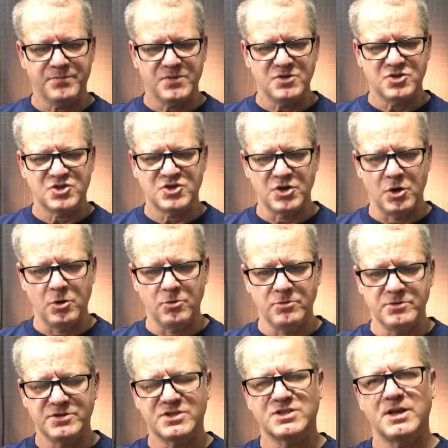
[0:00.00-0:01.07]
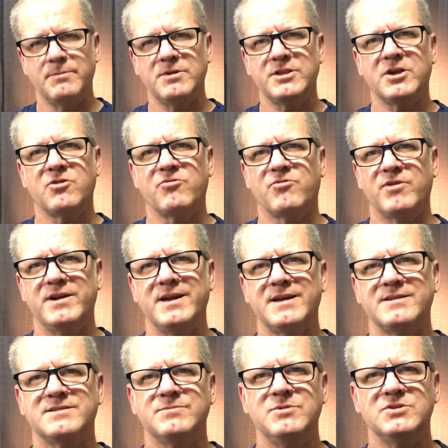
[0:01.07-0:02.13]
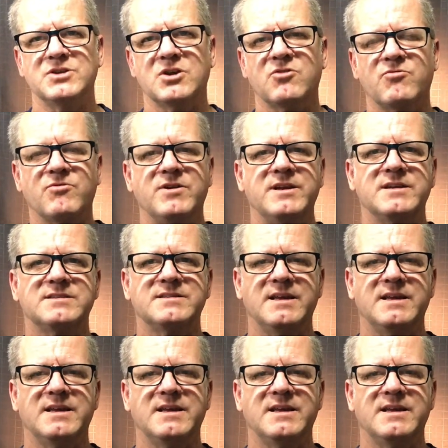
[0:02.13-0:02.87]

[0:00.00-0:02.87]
So some of the critics, music critics,